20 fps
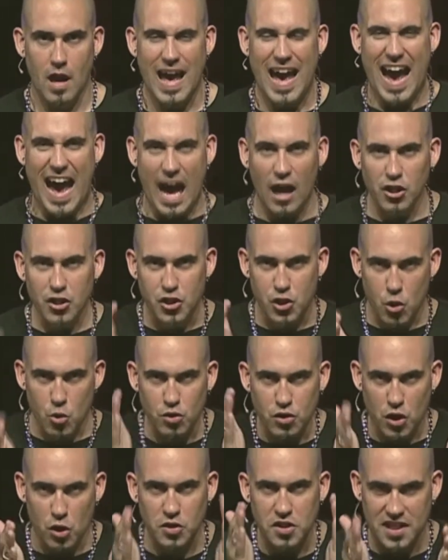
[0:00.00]
I'll use
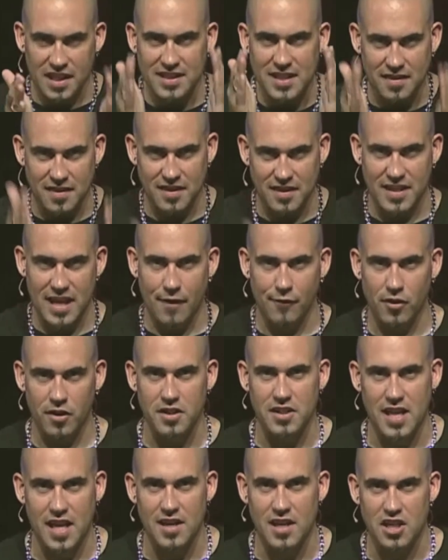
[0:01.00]
those things that the devil
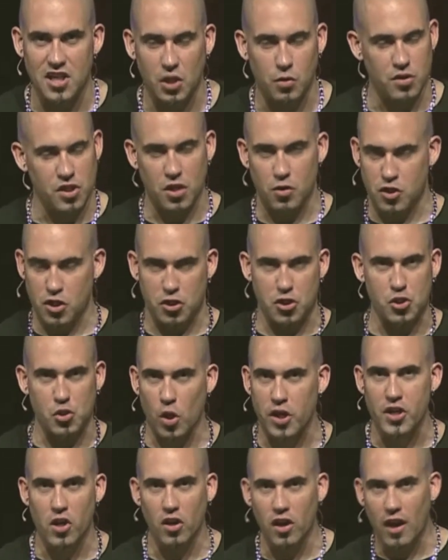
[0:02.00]
intended to
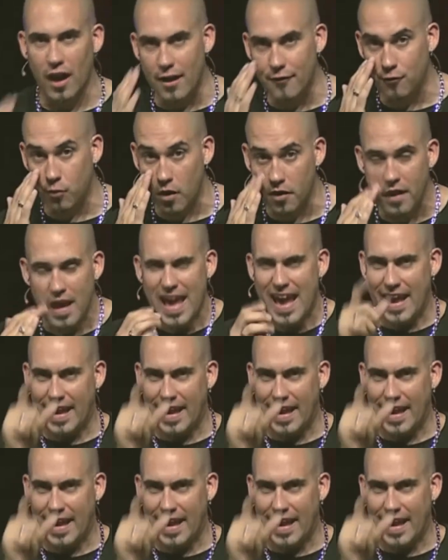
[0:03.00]
destroy your life with,